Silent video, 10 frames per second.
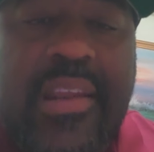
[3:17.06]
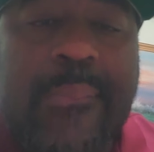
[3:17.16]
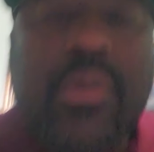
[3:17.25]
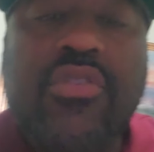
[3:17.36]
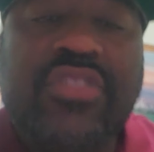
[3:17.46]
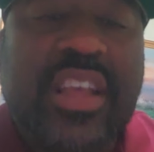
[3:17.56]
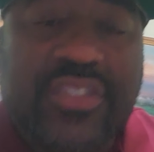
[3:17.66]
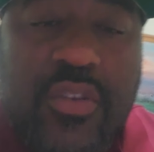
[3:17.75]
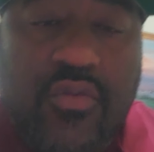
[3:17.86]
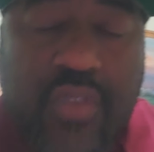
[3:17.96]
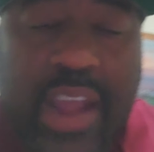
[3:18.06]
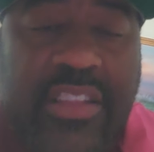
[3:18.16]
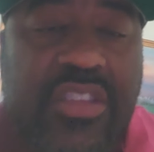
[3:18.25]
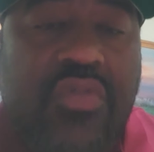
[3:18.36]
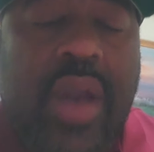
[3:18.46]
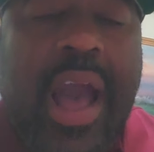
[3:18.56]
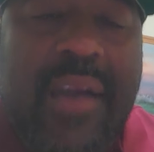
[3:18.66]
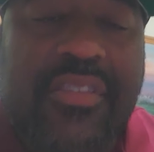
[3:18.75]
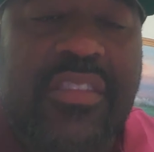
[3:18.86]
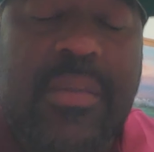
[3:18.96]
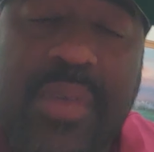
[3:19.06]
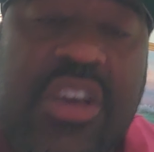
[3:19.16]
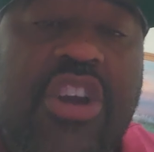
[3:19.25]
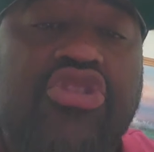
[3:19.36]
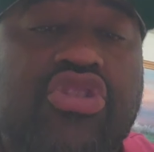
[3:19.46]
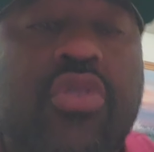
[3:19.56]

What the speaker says: And the person that's correcting you, obviously, because